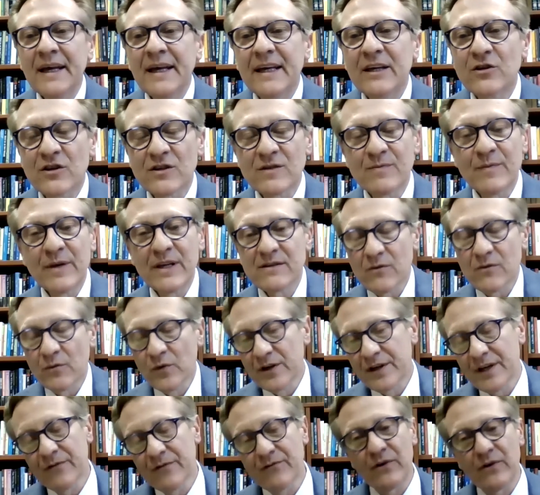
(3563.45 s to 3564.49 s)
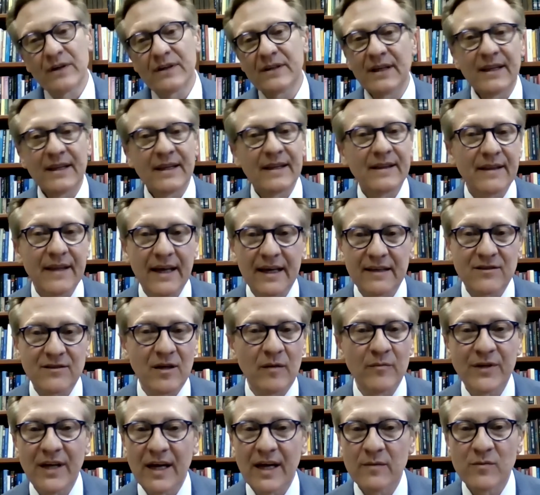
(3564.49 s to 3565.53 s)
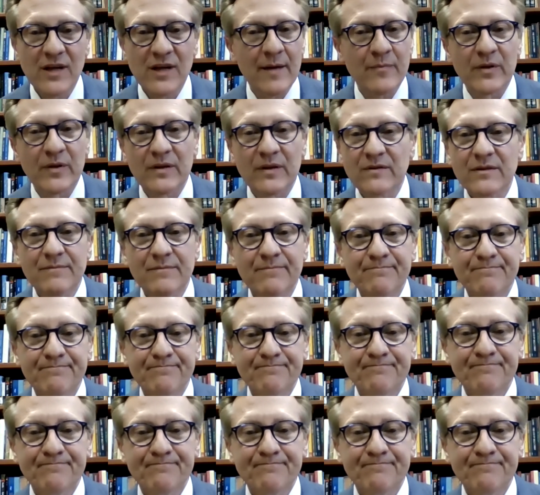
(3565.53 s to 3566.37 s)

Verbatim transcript: It just means that we're different and that sometimes happens.